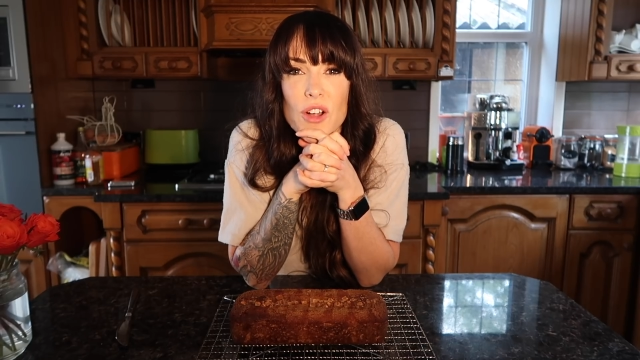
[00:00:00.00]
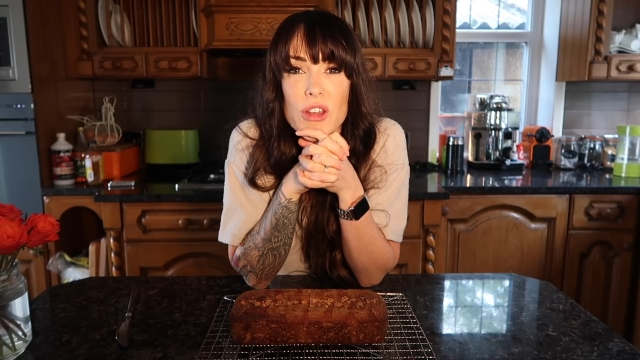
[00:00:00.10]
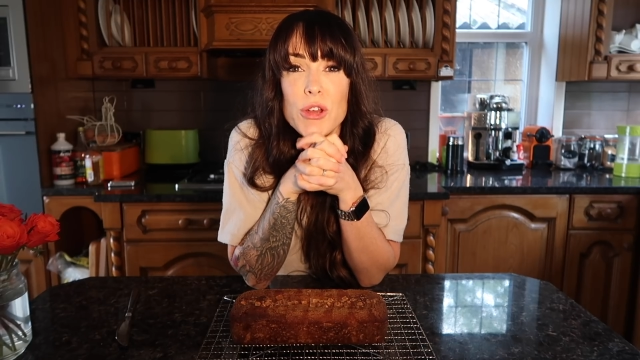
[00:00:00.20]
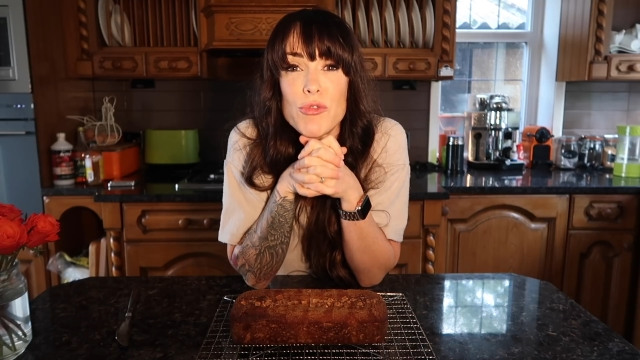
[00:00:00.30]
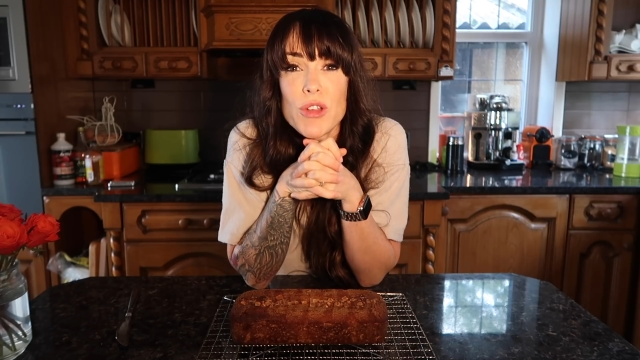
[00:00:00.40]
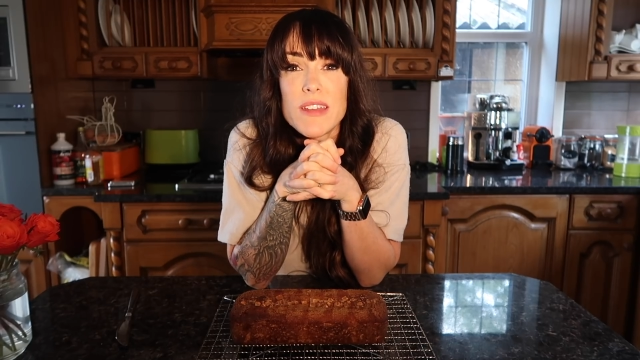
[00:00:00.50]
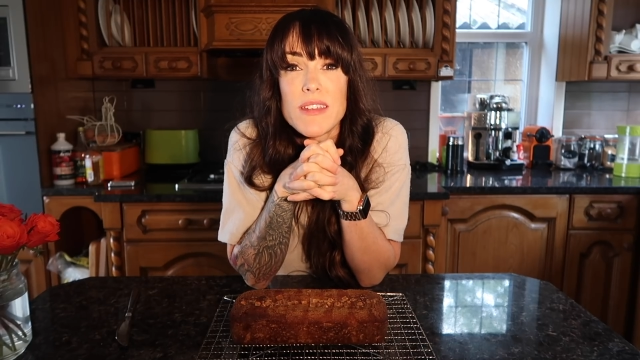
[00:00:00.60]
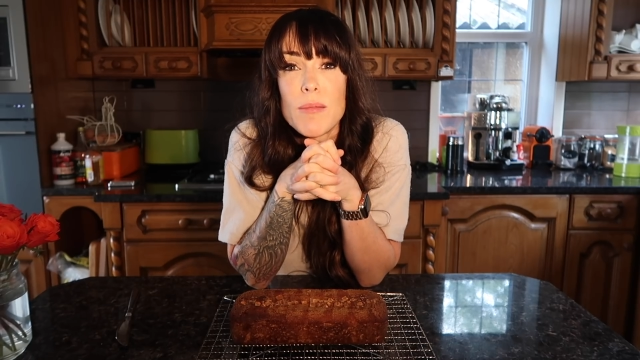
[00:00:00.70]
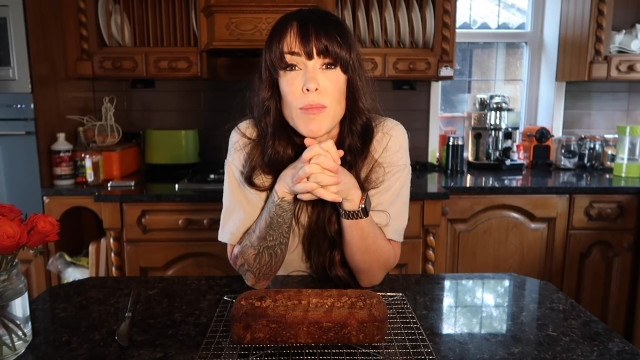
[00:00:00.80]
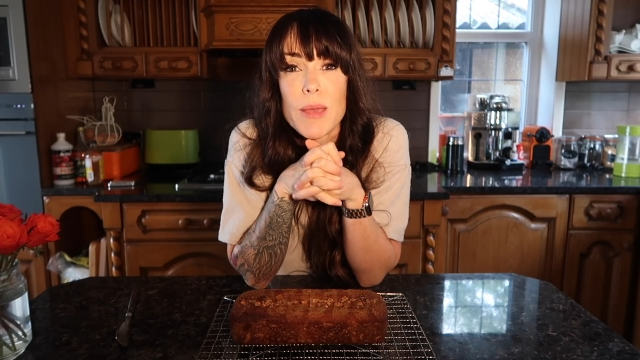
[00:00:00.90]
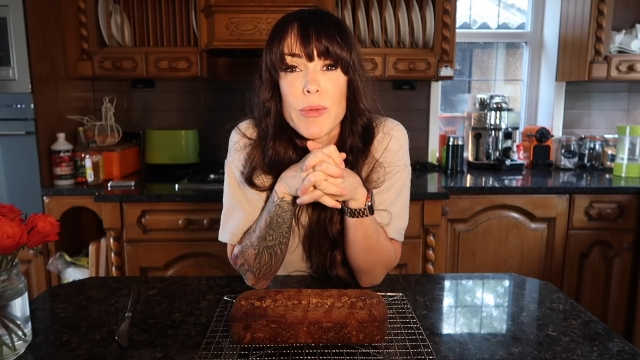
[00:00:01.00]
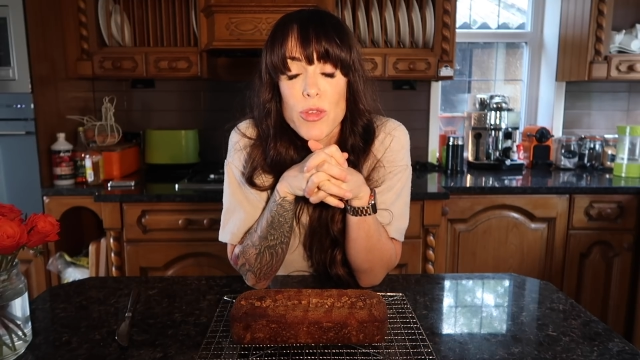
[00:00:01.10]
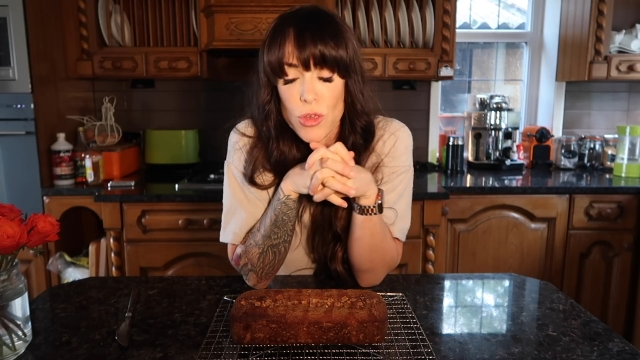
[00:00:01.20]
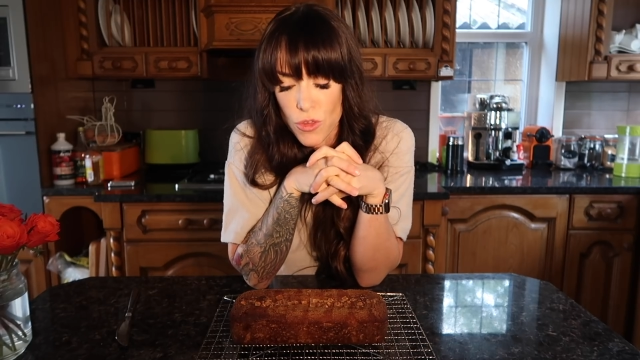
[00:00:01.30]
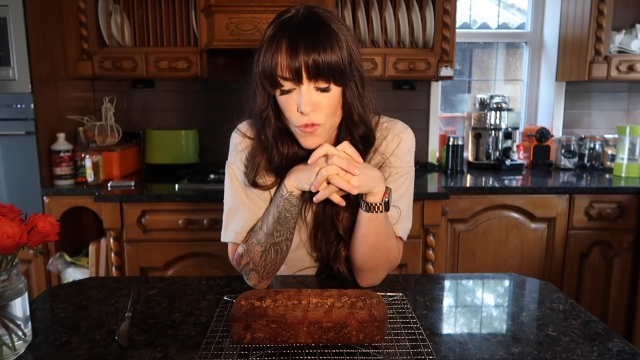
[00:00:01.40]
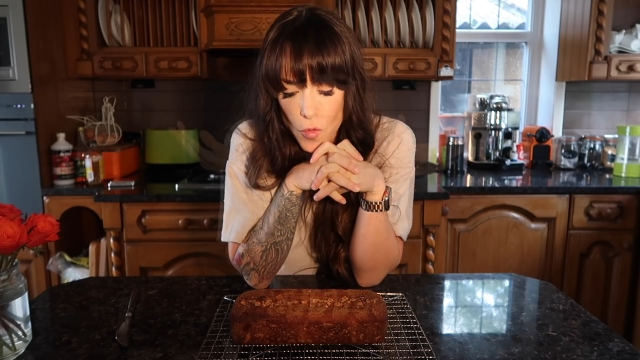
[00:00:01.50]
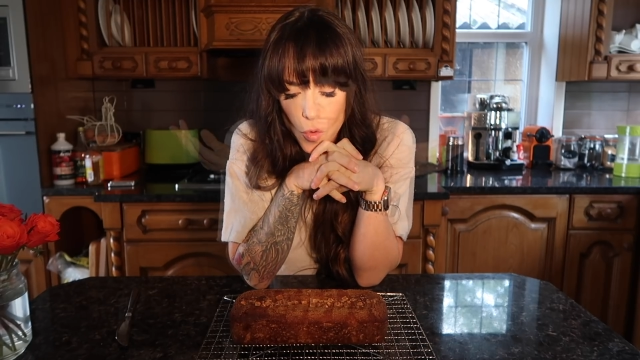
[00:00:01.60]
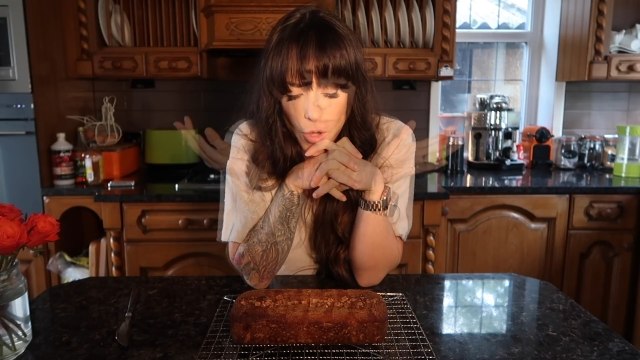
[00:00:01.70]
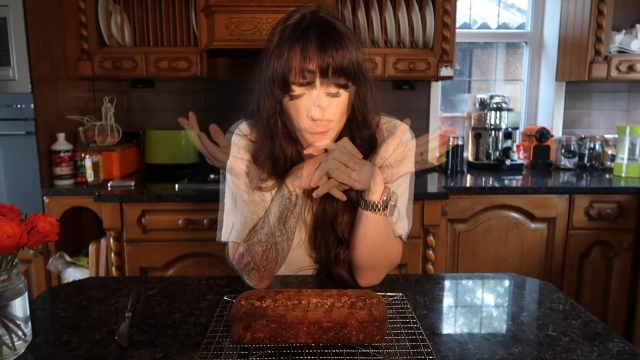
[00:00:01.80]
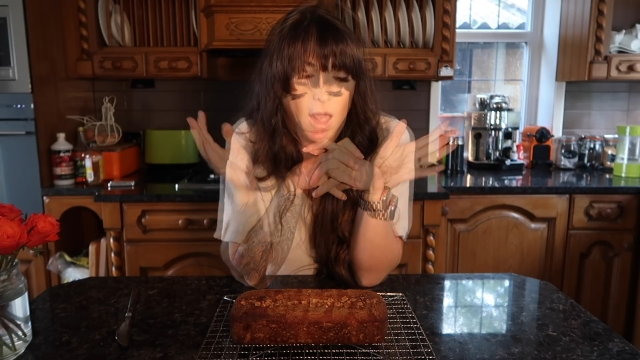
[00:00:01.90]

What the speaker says: very greedy, maybe just 4.